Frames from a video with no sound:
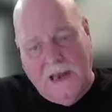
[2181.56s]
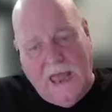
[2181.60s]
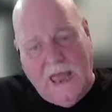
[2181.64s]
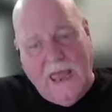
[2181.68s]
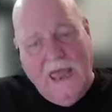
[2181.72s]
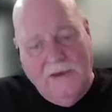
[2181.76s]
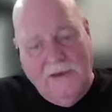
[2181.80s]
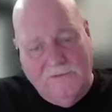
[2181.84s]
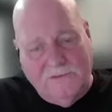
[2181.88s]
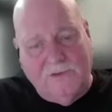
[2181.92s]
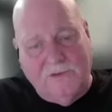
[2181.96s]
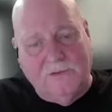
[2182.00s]

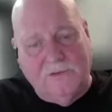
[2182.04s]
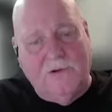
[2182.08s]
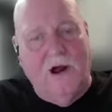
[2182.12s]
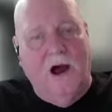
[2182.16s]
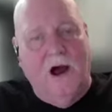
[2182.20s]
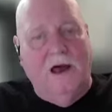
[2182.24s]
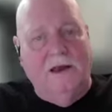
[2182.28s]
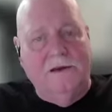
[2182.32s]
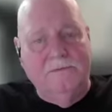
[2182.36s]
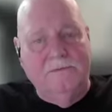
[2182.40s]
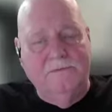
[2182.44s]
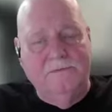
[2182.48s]
And I have to
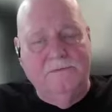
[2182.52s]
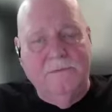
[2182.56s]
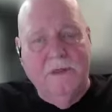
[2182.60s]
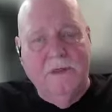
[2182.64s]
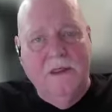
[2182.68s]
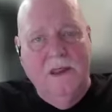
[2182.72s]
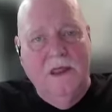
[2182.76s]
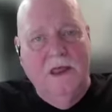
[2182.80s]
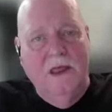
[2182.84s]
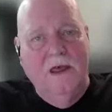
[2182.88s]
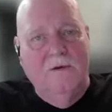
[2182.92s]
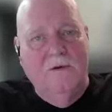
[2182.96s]

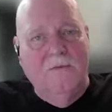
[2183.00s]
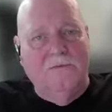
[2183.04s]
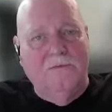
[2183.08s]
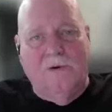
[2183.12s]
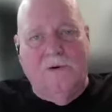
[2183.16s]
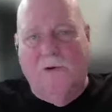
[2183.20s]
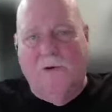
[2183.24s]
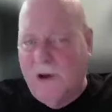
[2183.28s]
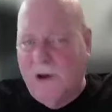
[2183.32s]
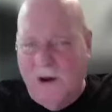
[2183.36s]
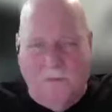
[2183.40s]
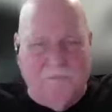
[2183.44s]
run,
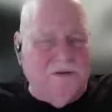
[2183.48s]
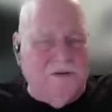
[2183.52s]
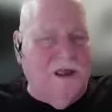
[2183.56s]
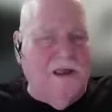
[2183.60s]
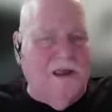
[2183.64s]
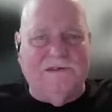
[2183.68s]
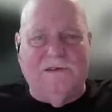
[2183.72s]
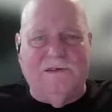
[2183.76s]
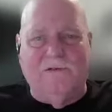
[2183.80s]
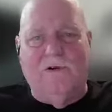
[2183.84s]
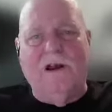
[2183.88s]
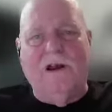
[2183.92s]
but what a
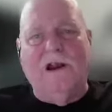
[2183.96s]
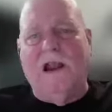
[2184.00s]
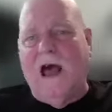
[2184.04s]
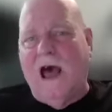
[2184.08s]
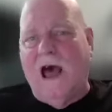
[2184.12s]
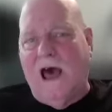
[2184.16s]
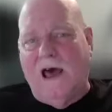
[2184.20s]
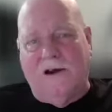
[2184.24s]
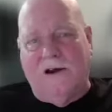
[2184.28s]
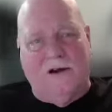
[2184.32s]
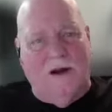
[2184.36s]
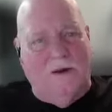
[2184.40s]
blessing,
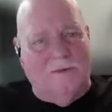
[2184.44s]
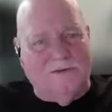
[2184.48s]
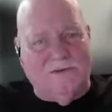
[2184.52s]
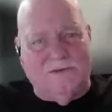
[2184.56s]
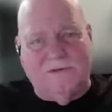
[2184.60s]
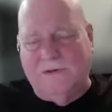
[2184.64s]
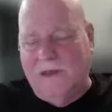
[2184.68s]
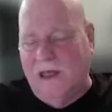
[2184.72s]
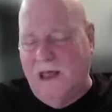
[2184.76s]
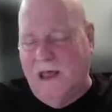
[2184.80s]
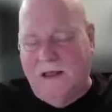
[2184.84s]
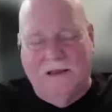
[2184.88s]
what an
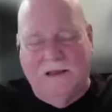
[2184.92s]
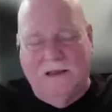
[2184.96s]
honor.